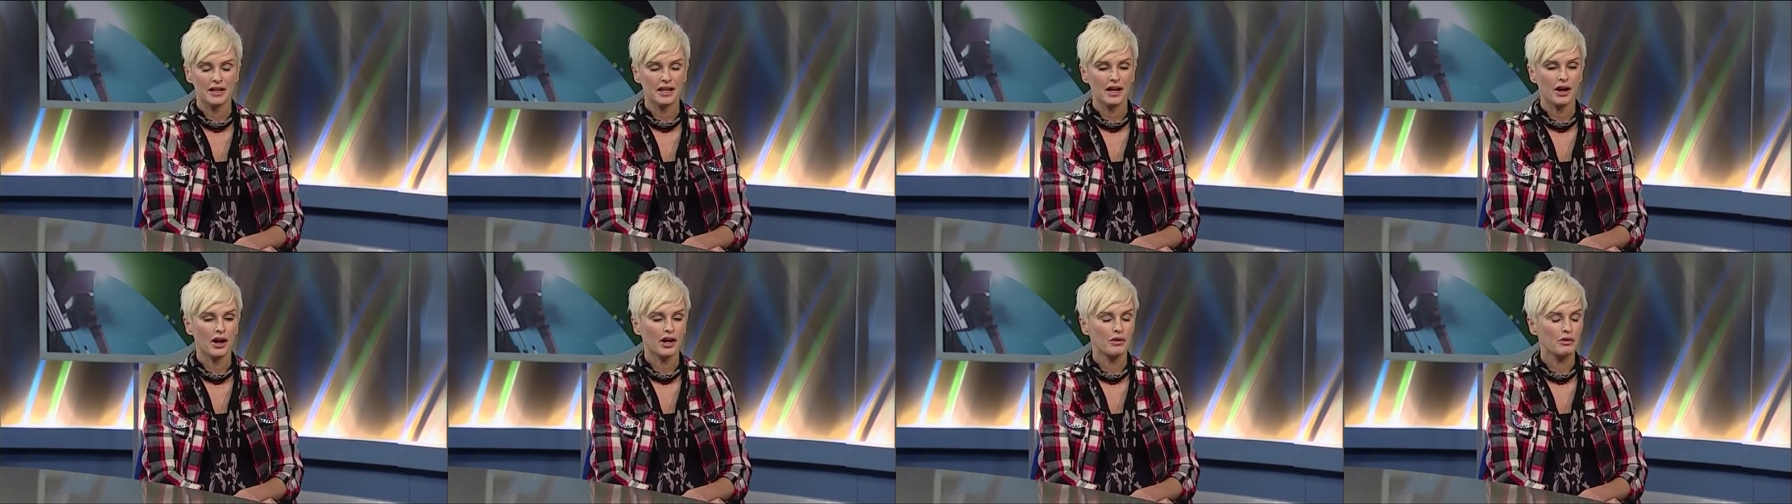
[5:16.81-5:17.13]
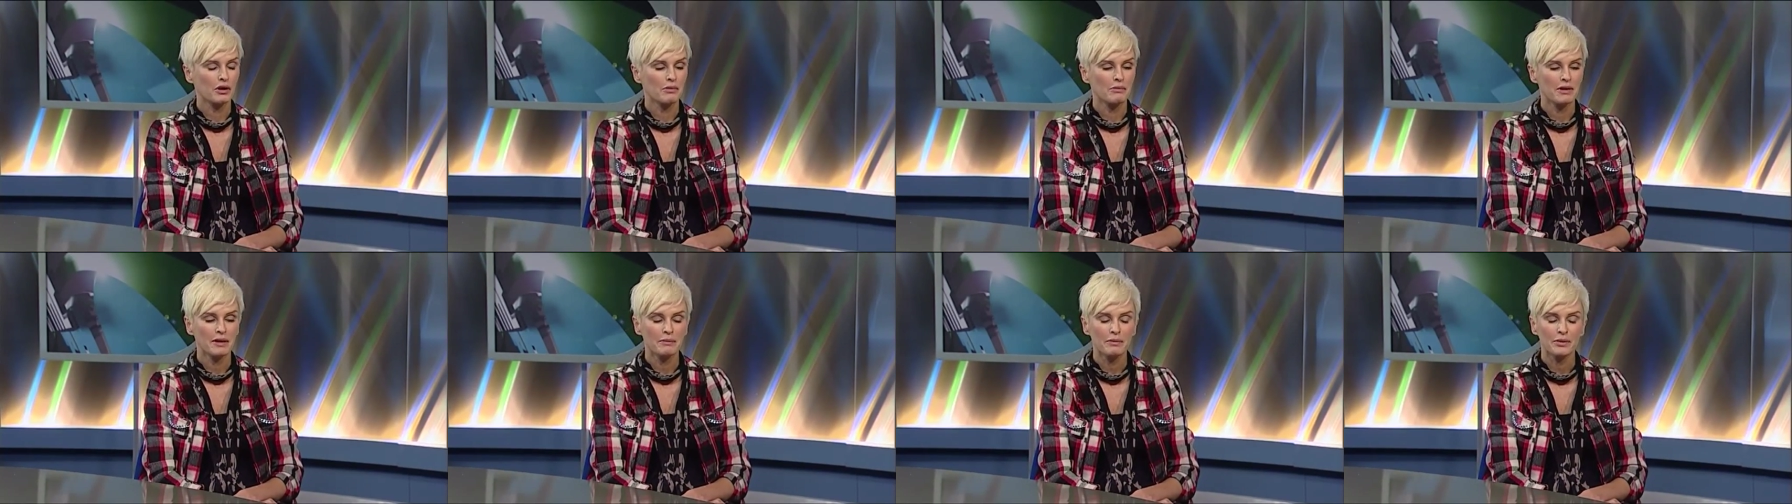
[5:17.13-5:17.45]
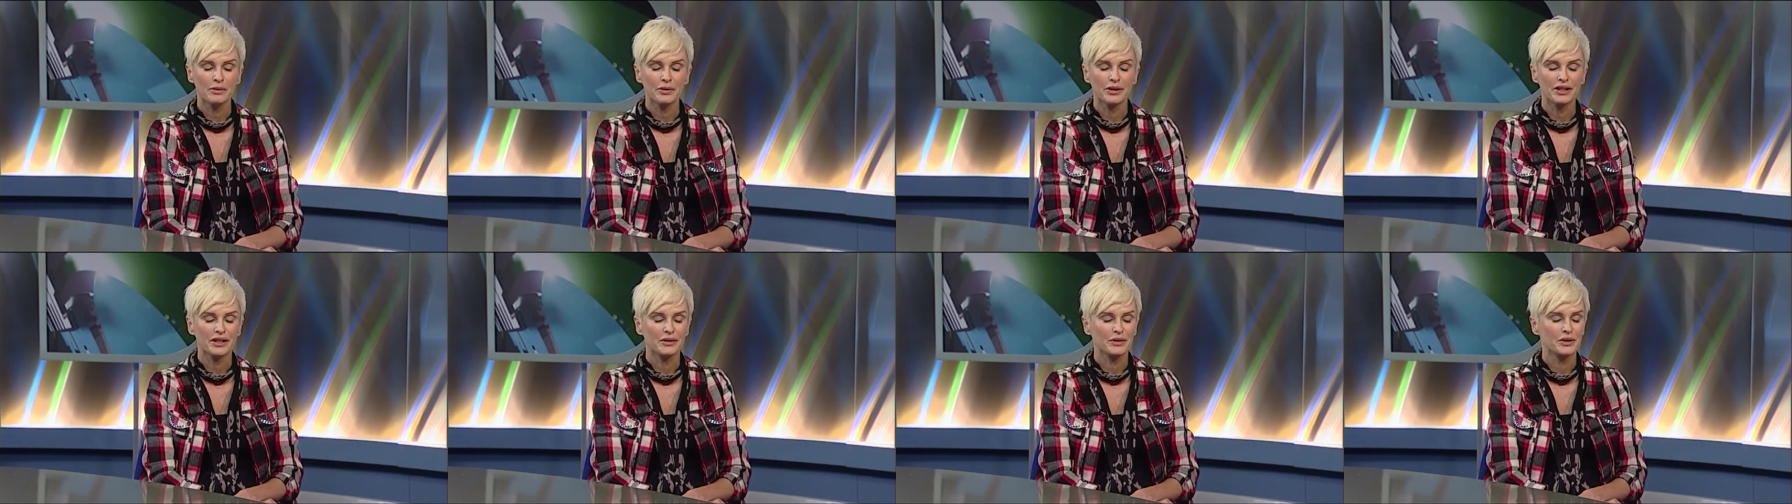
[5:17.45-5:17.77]
I remember
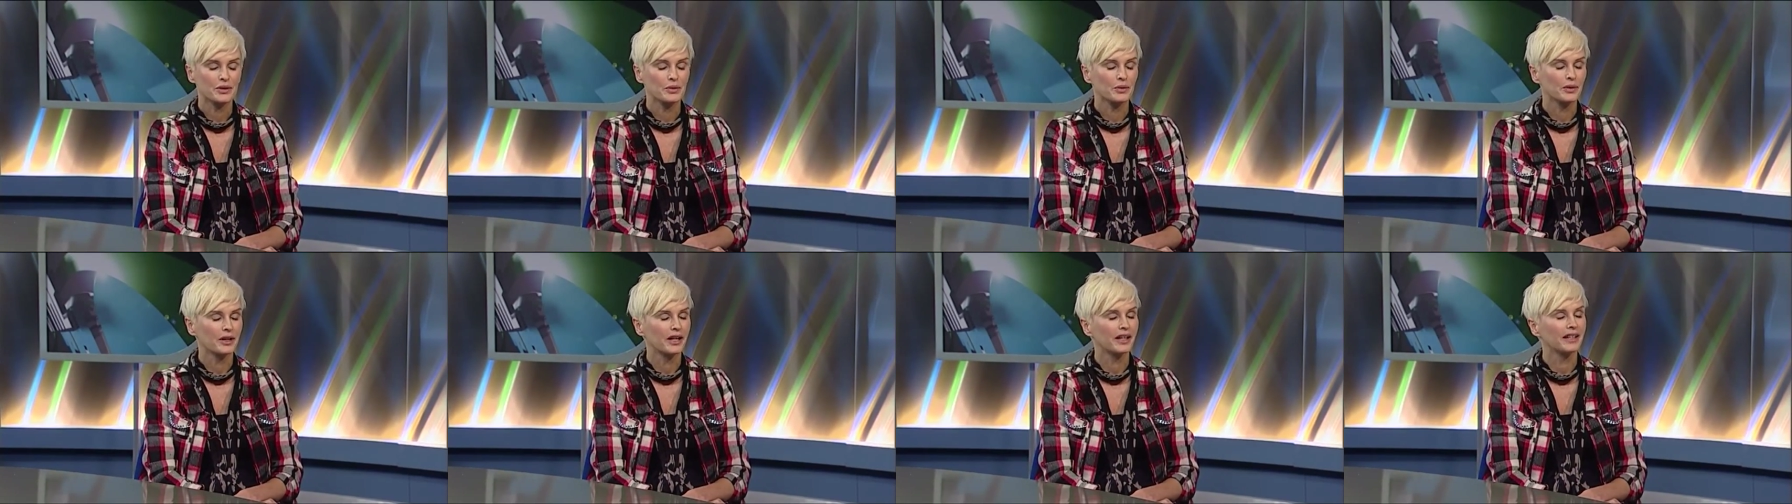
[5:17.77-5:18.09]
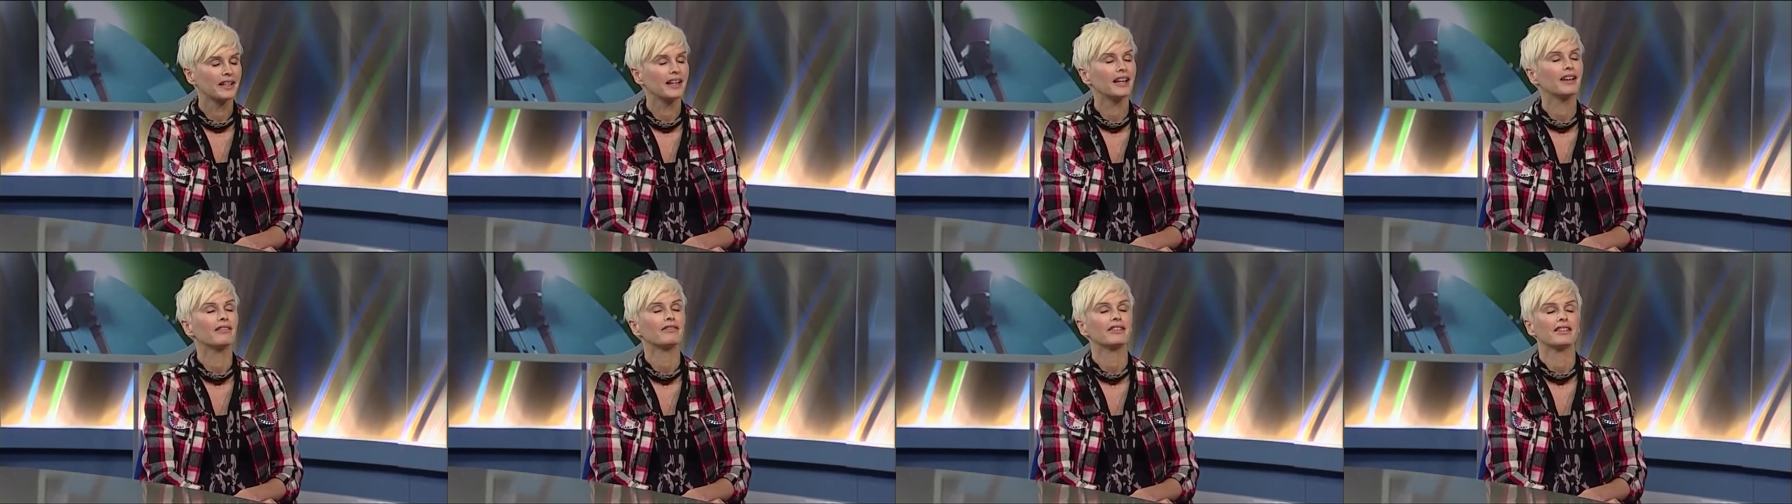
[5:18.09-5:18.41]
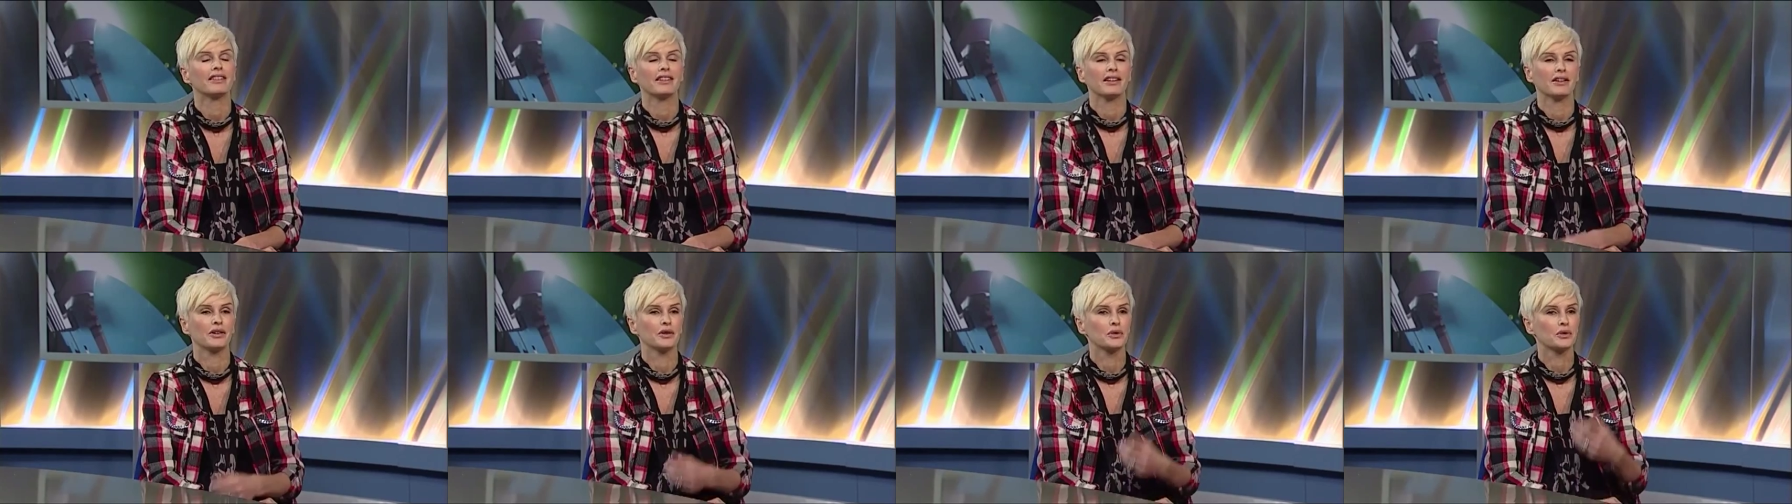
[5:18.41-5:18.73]
what I was wearing and everything.